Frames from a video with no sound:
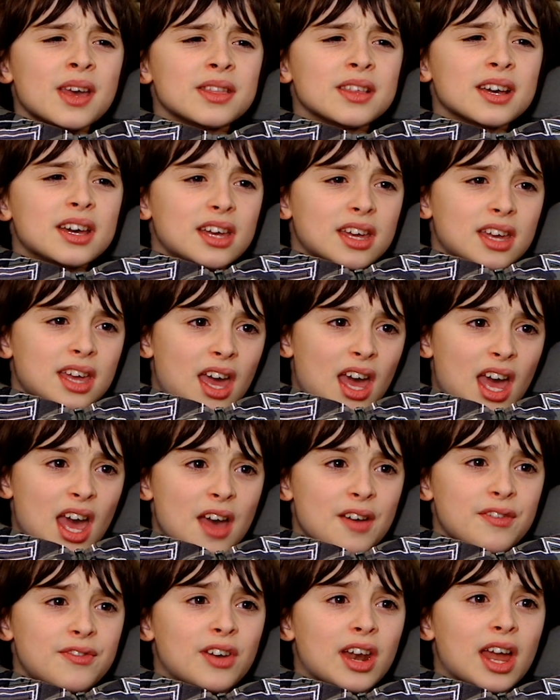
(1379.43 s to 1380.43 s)
And then the
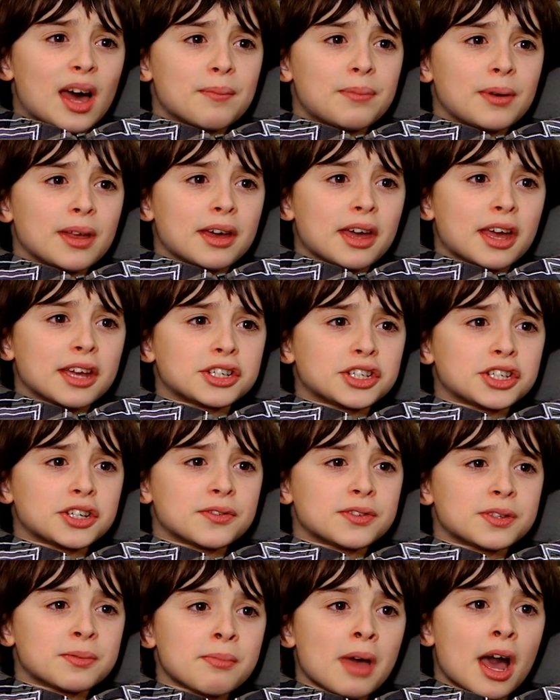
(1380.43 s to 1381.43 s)
careful
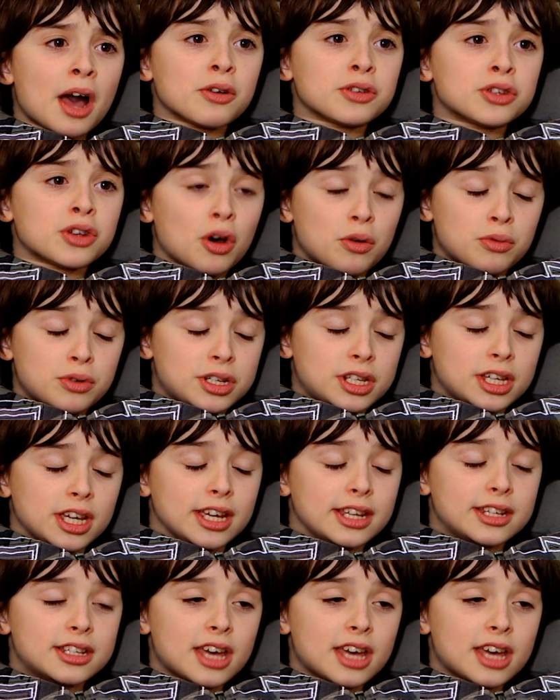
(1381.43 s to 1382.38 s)
application of some household